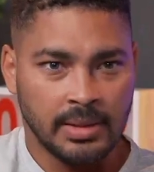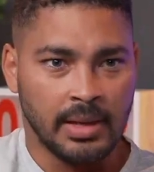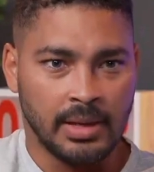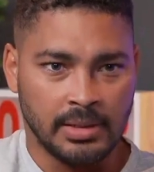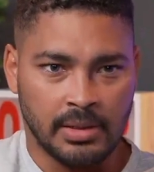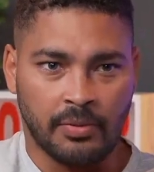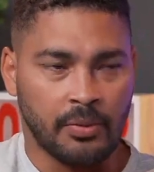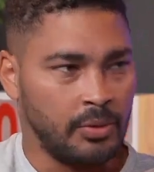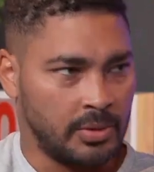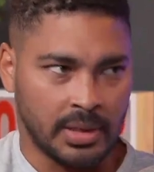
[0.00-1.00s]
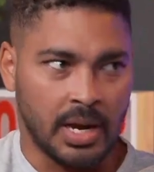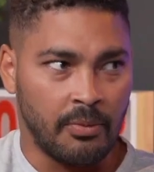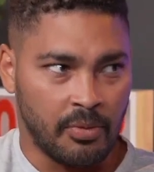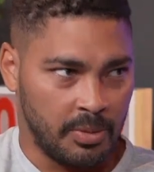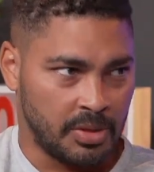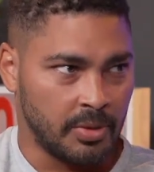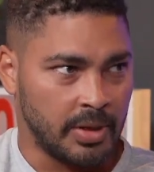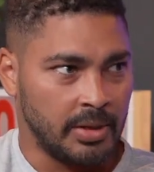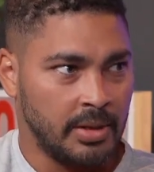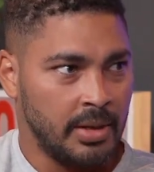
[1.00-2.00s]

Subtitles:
is the fruit that come from the tree.